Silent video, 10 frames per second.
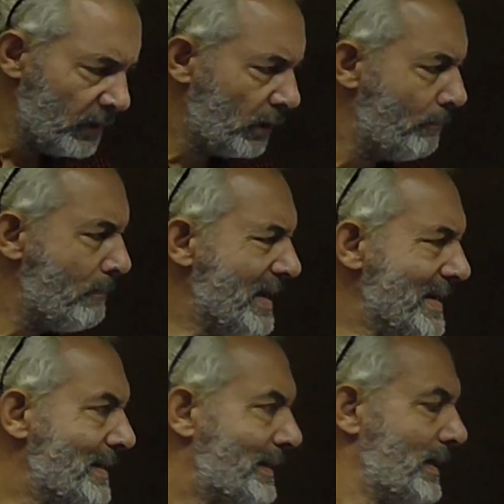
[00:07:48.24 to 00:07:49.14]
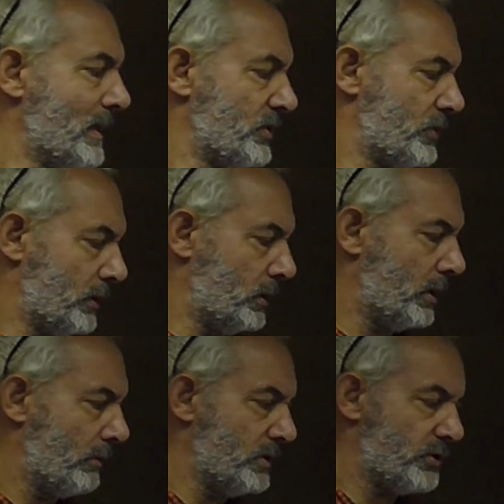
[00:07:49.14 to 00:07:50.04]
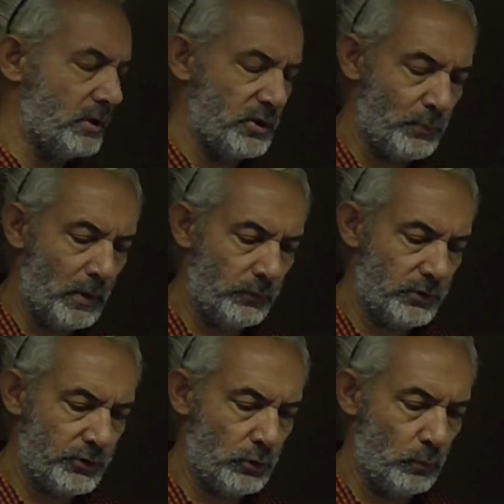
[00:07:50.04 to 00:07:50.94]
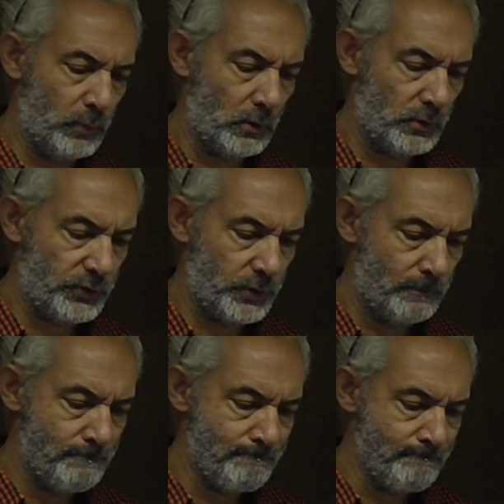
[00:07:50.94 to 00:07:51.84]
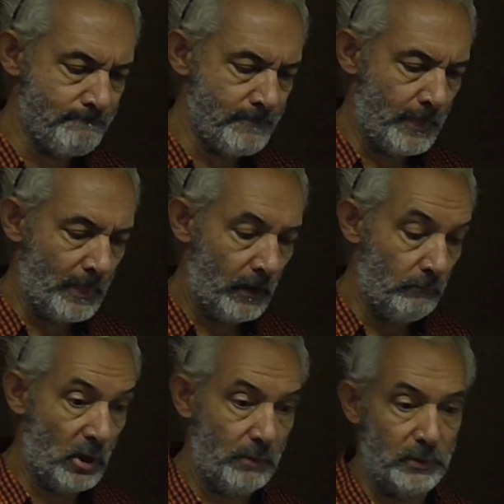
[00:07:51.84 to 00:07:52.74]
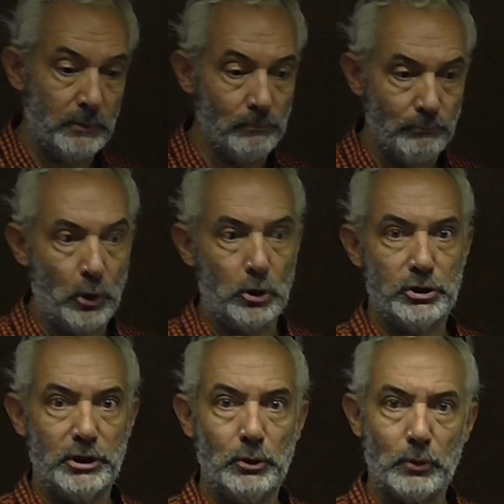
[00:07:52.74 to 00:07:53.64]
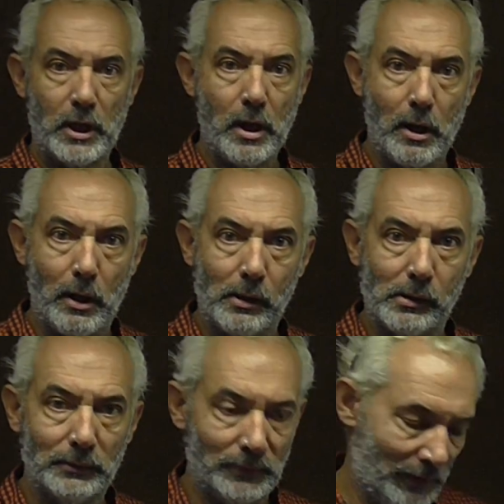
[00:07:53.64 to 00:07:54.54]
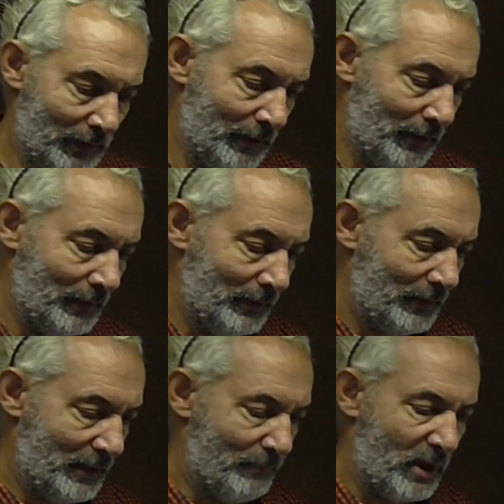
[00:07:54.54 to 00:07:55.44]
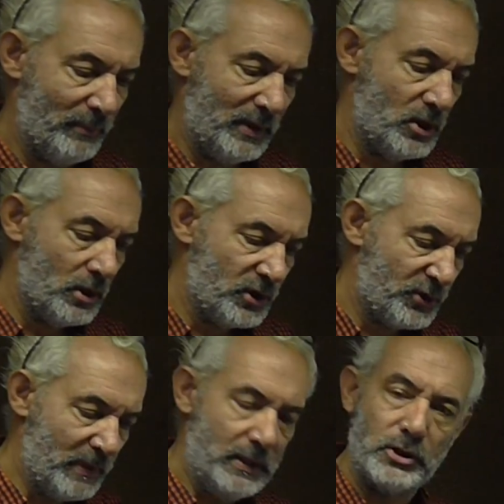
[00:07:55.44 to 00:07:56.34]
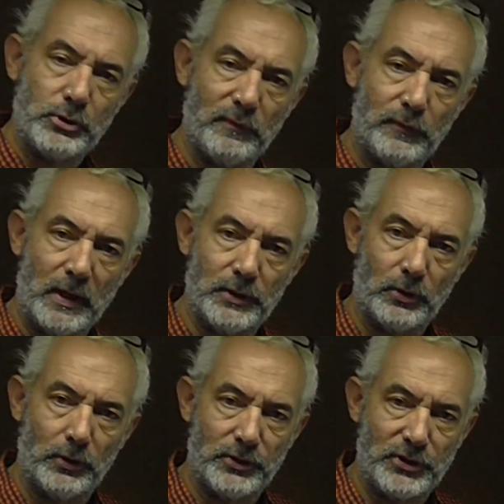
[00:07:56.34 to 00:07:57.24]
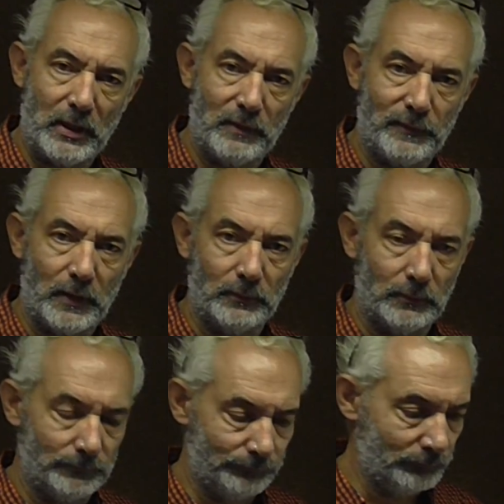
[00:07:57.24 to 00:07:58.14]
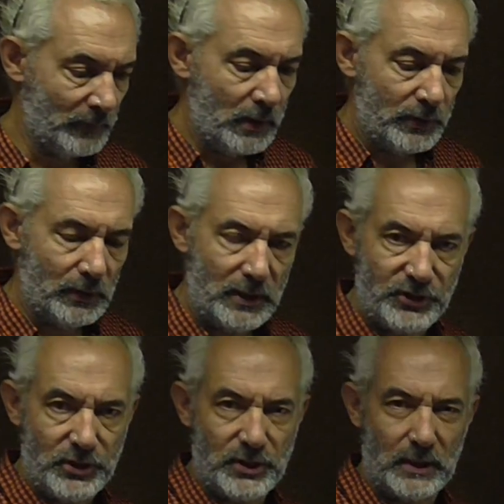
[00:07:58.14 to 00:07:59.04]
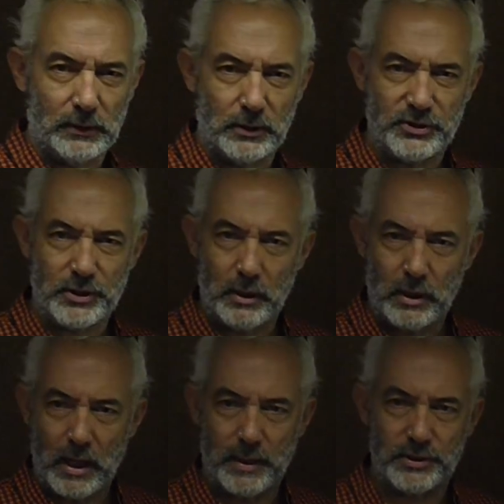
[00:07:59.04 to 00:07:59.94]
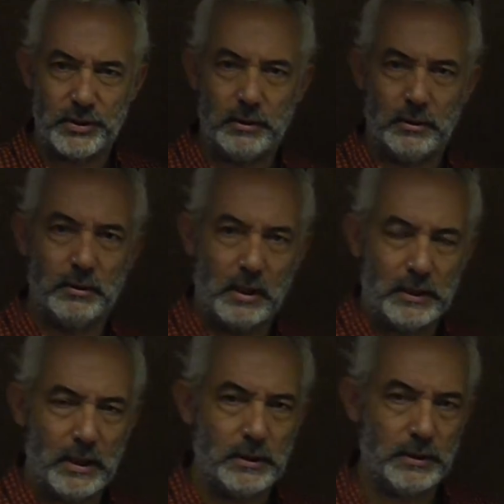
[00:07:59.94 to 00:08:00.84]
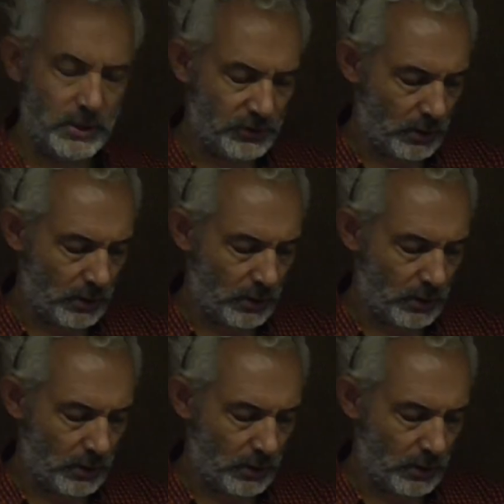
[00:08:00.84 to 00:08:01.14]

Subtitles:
There are many things that can go into this wellness toolbox. It might be polishing your car. It might be speaking to a friend on the telephone. The list is endless, and again, these